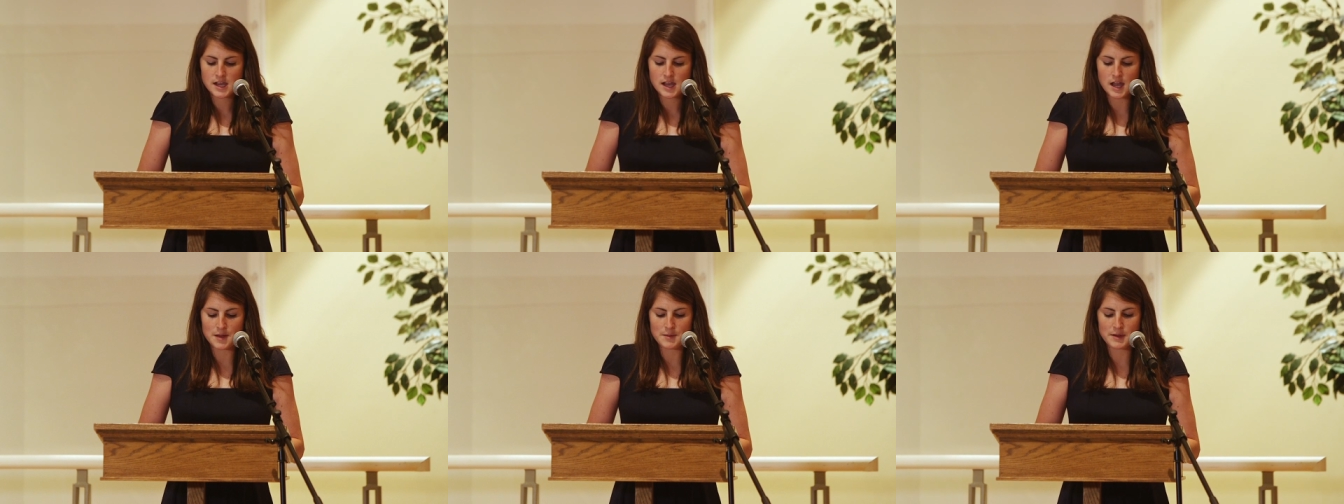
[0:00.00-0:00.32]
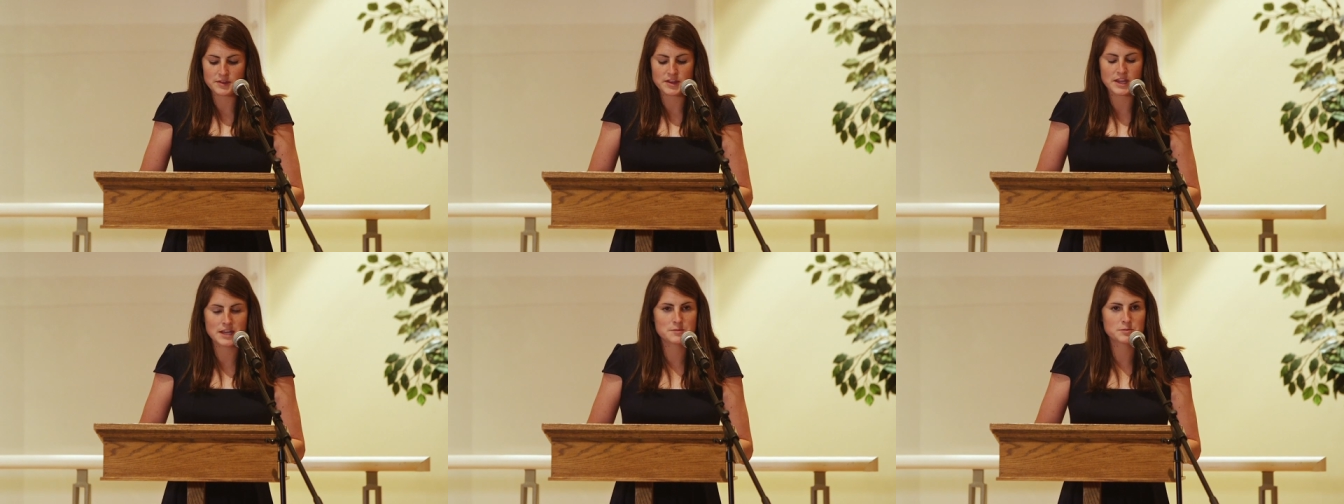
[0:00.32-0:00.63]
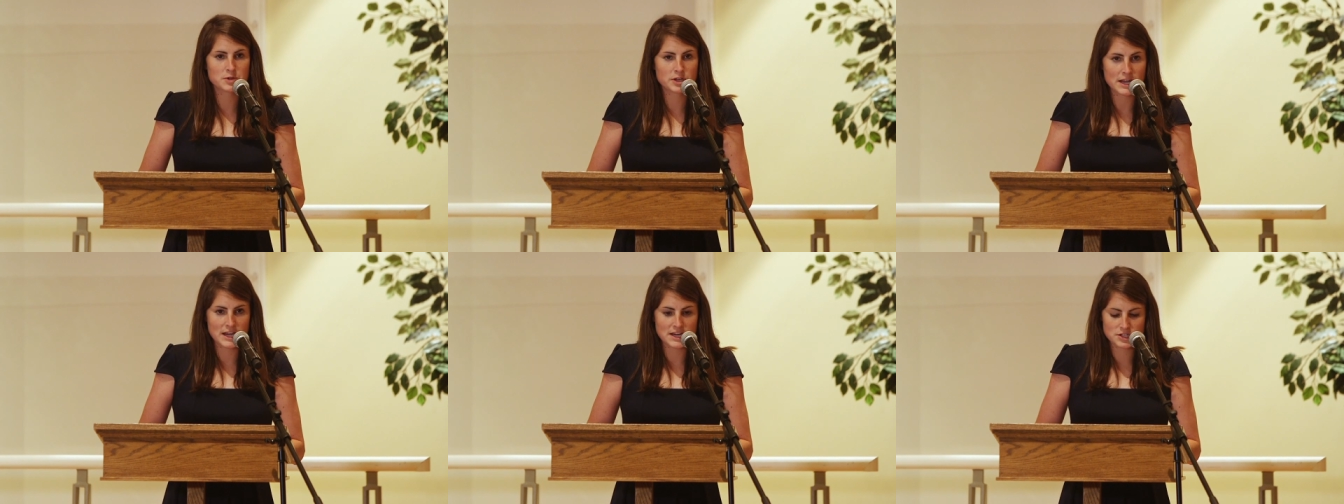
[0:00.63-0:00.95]
about the
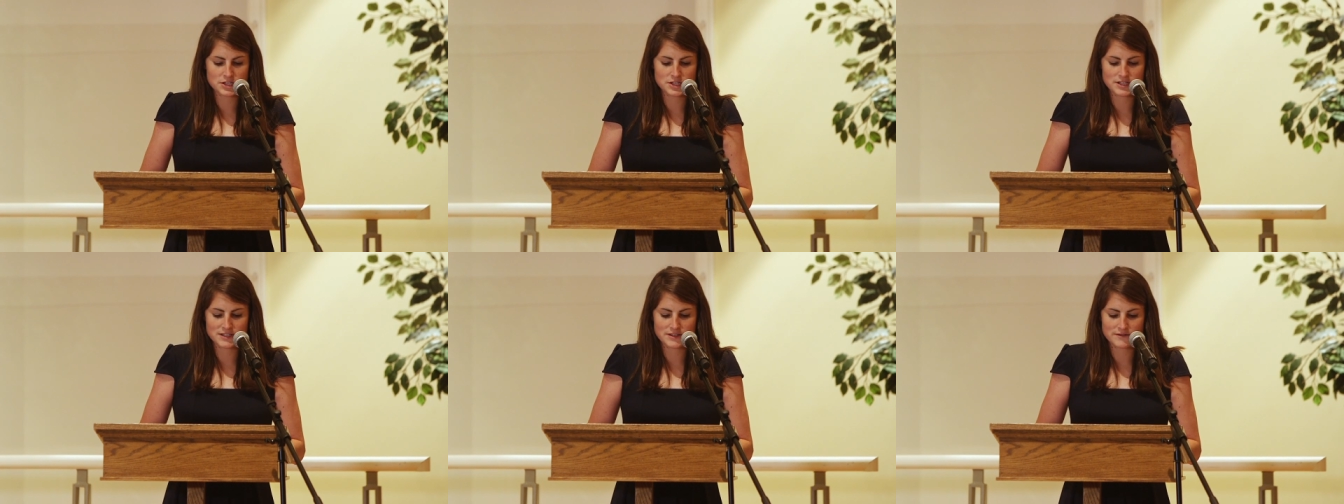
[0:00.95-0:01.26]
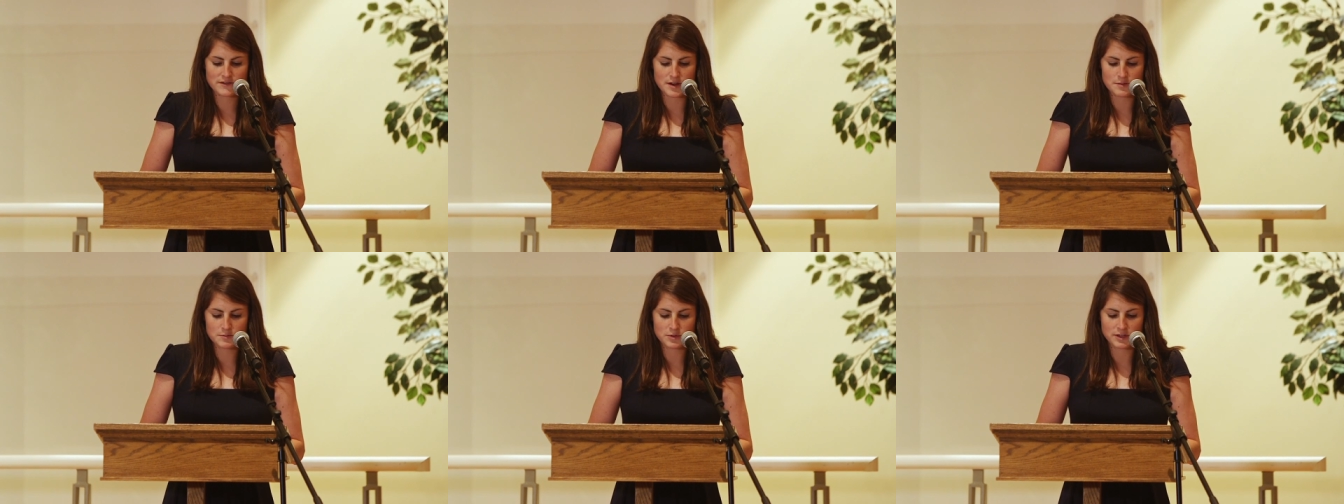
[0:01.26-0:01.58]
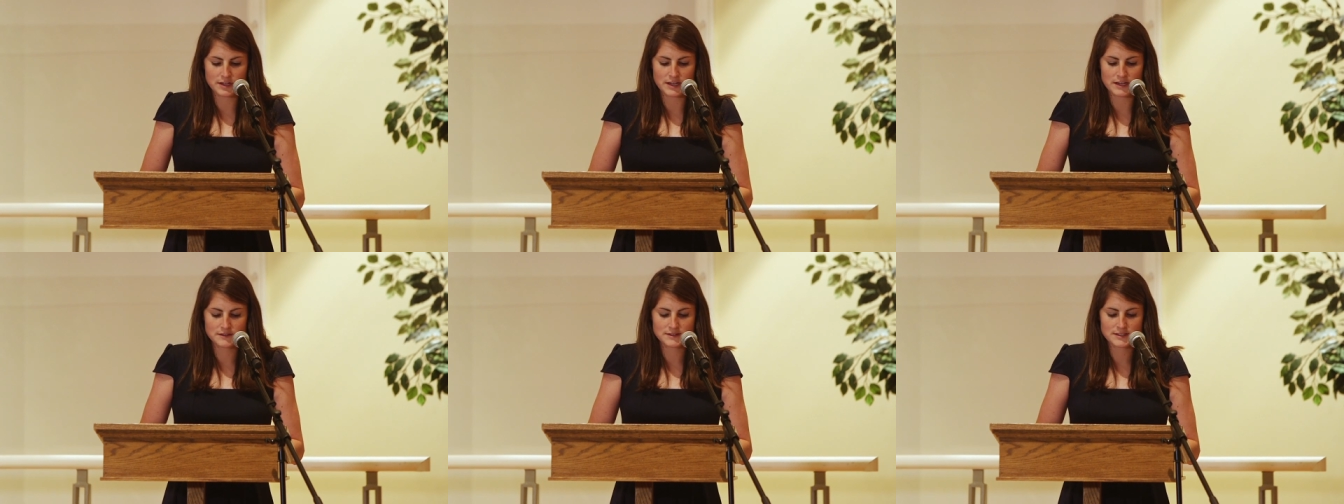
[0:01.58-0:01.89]
implications of our
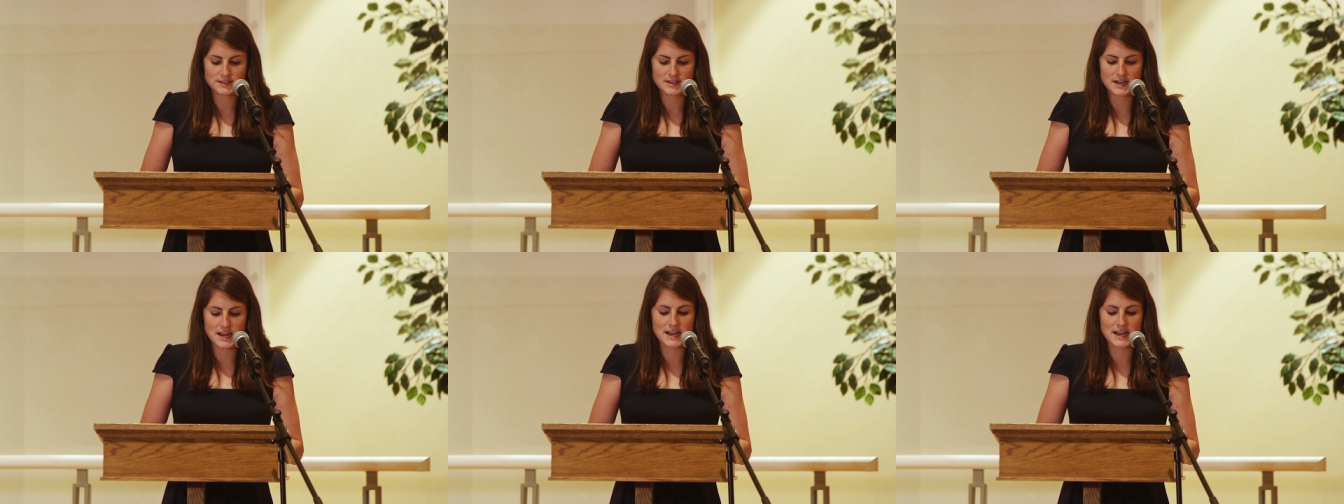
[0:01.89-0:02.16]
beliefs,